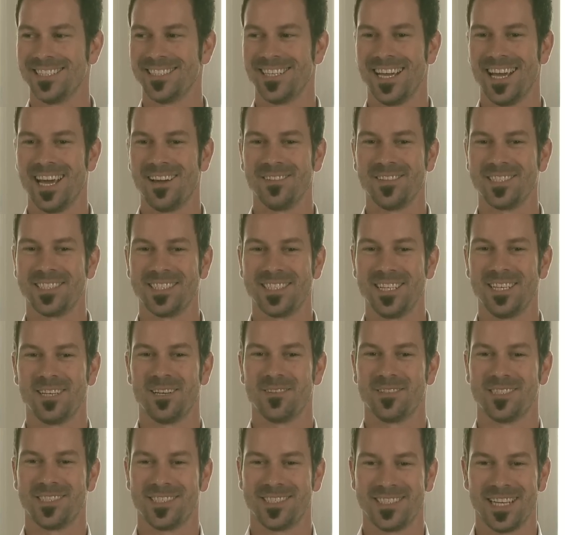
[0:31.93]
they haven't seen
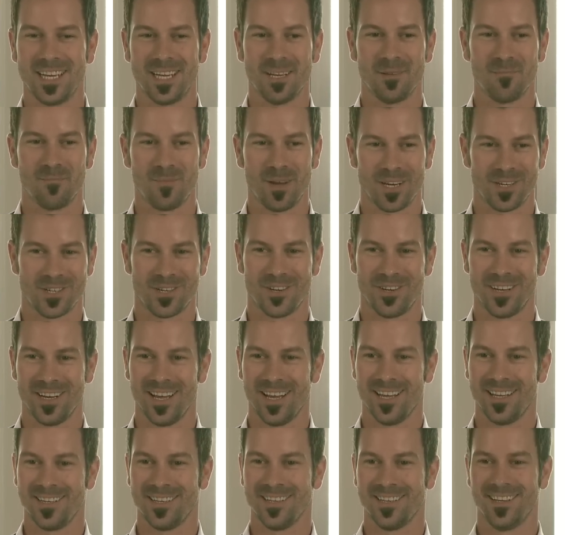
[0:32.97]
a stinking picture
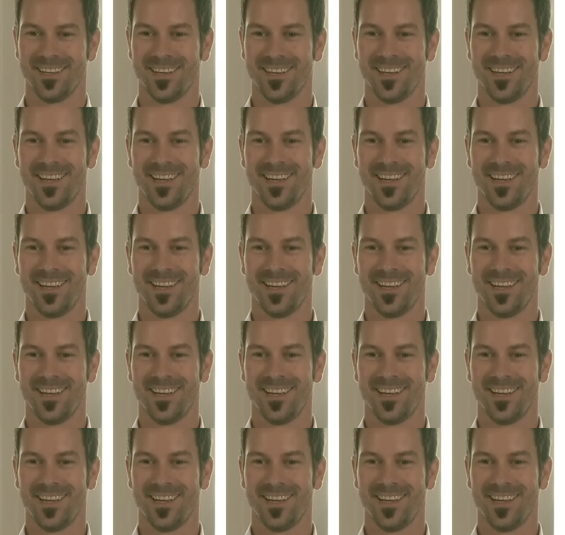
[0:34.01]
yet